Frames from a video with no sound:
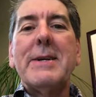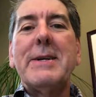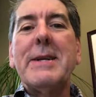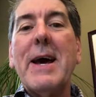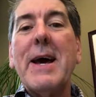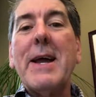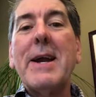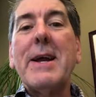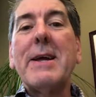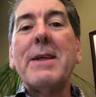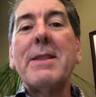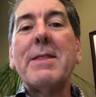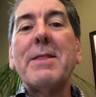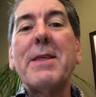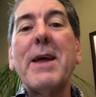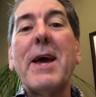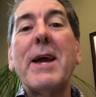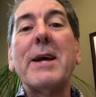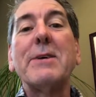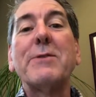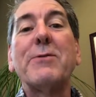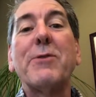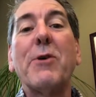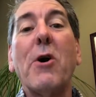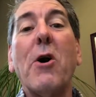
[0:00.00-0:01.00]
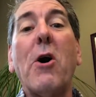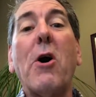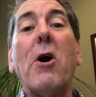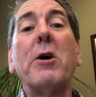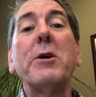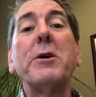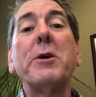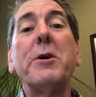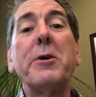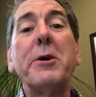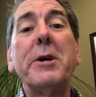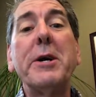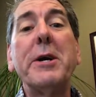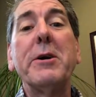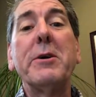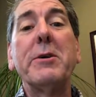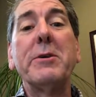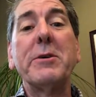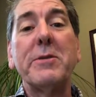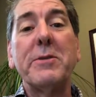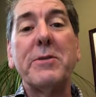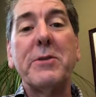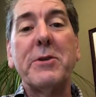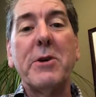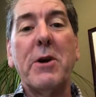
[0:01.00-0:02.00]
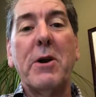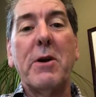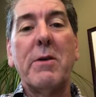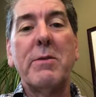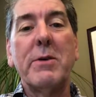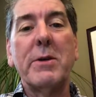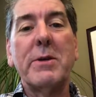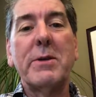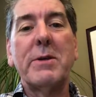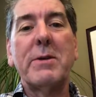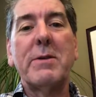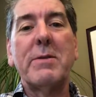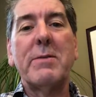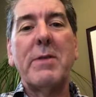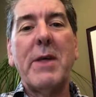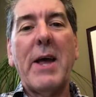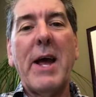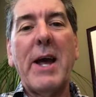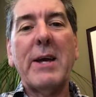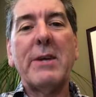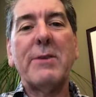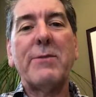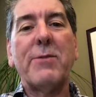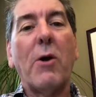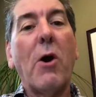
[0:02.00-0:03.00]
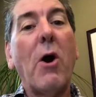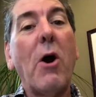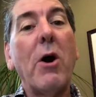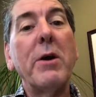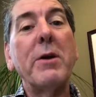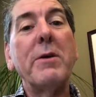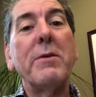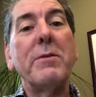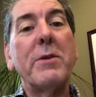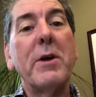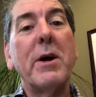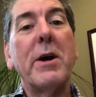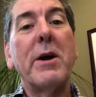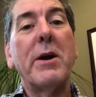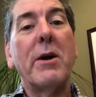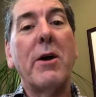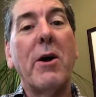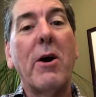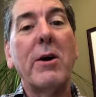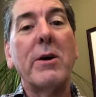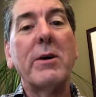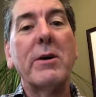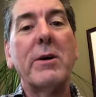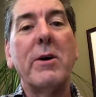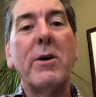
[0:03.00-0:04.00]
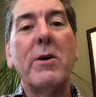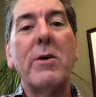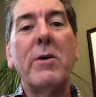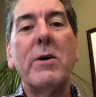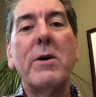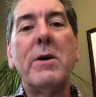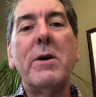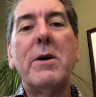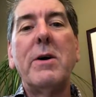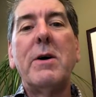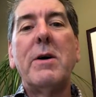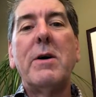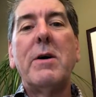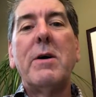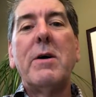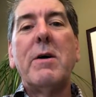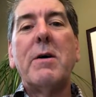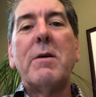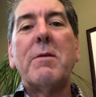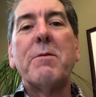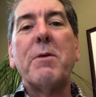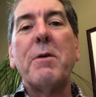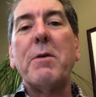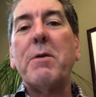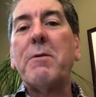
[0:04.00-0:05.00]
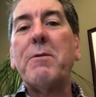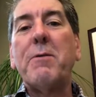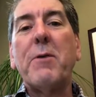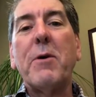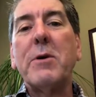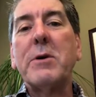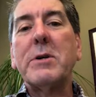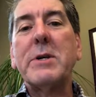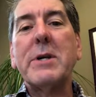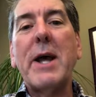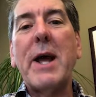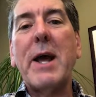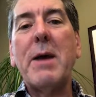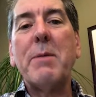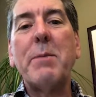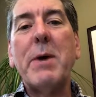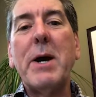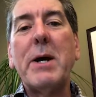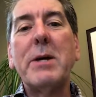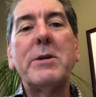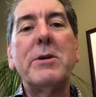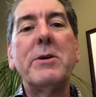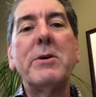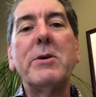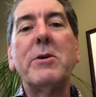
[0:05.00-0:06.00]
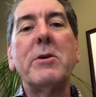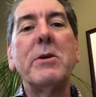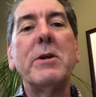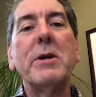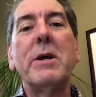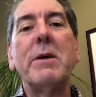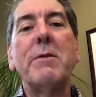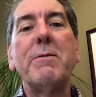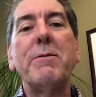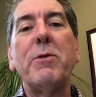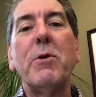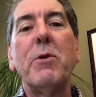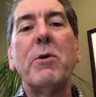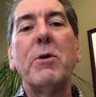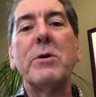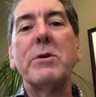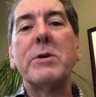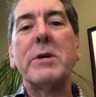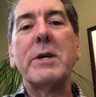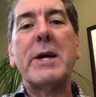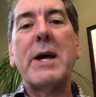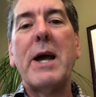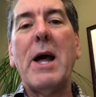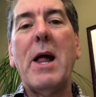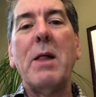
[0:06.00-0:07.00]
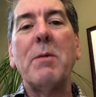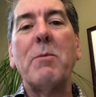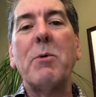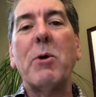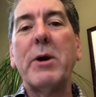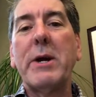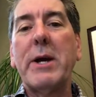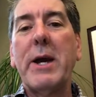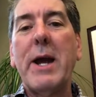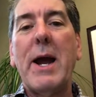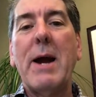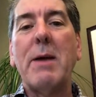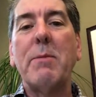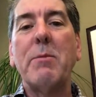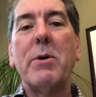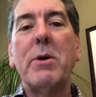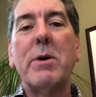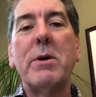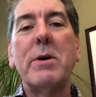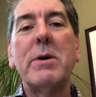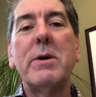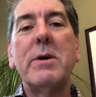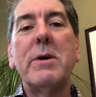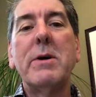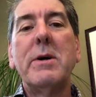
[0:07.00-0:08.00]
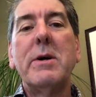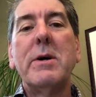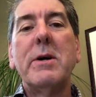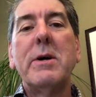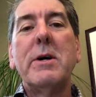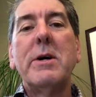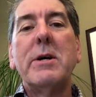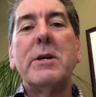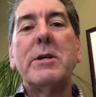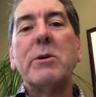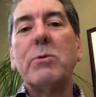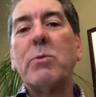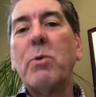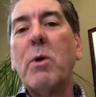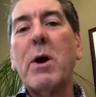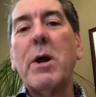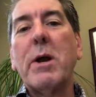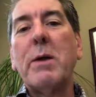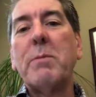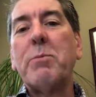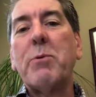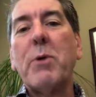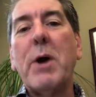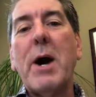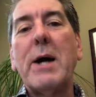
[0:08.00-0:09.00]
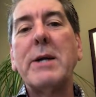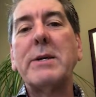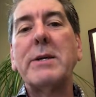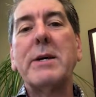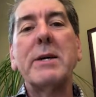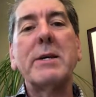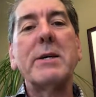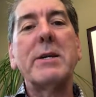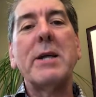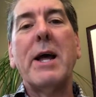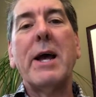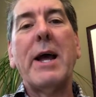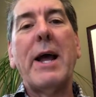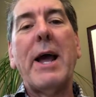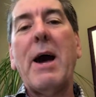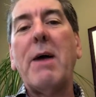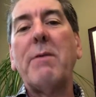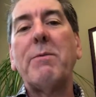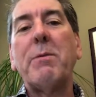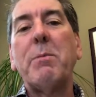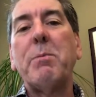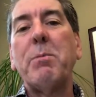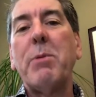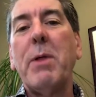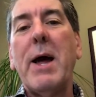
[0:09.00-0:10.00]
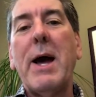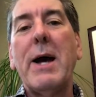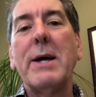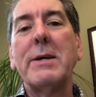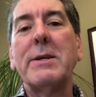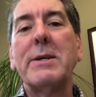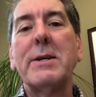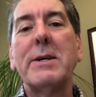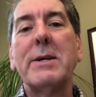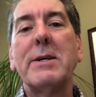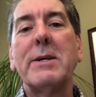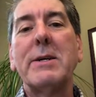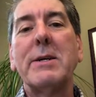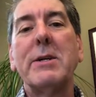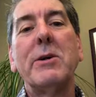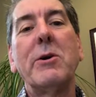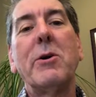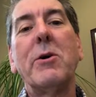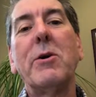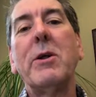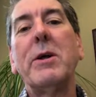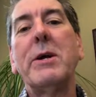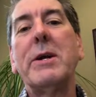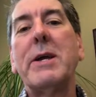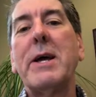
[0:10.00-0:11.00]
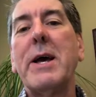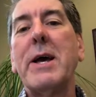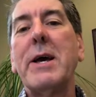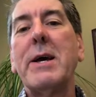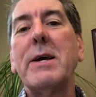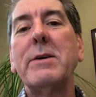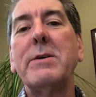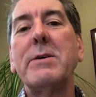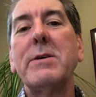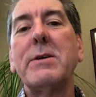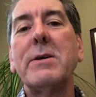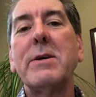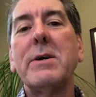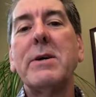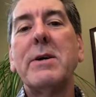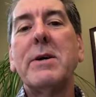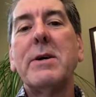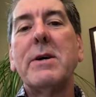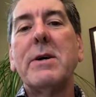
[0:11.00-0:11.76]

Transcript: Denny, thanks for all your years of service. Thanks for all you've done at ARCO. From the first day I met you cleaning floors at Calamar Camera to running projects like Alpha Plastics in the early days,